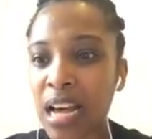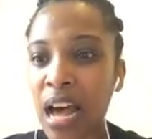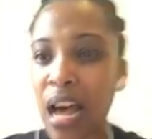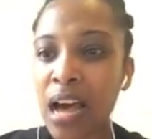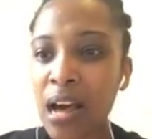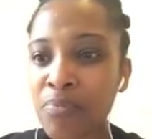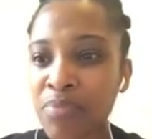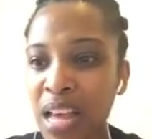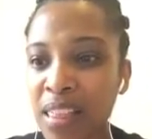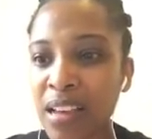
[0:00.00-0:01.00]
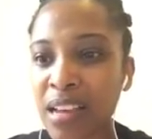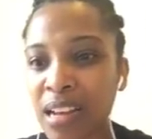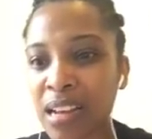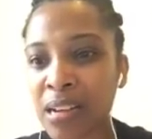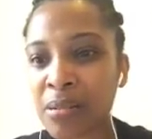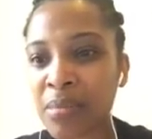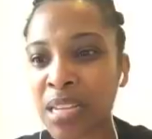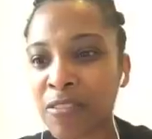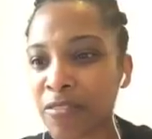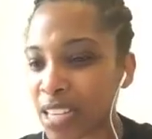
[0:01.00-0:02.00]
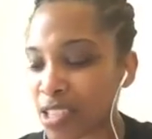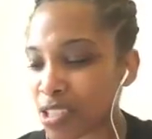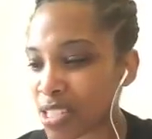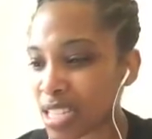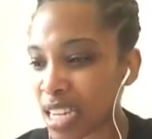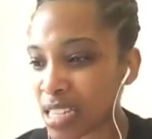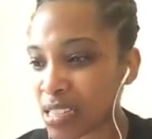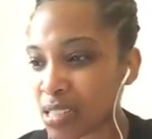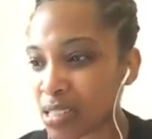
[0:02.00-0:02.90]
Other infections like